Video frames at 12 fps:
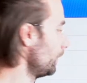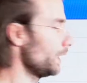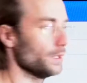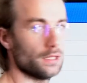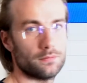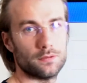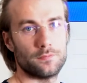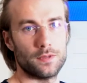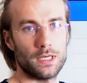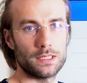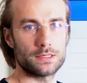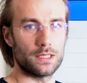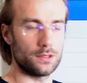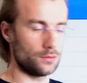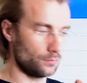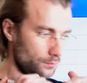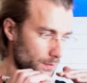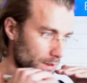my level flight, and
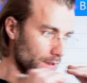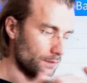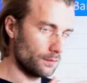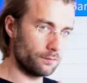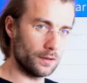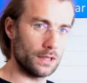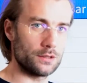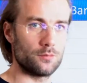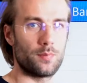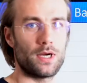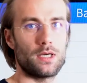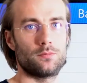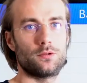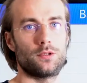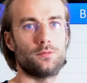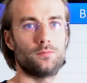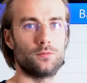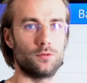during my level flight, the
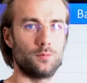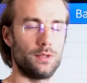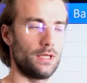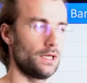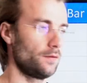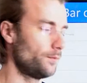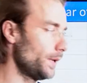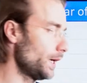paramotor would behave